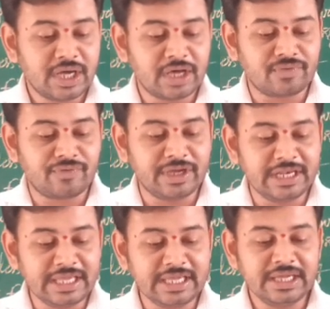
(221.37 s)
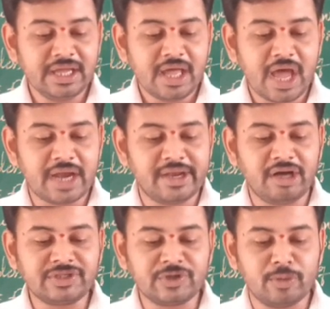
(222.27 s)
her feeling and
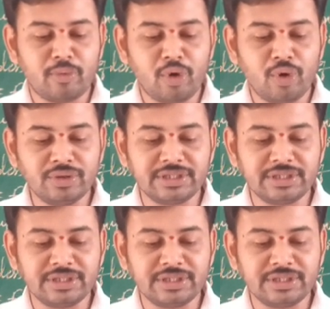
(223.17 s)
asked Mohan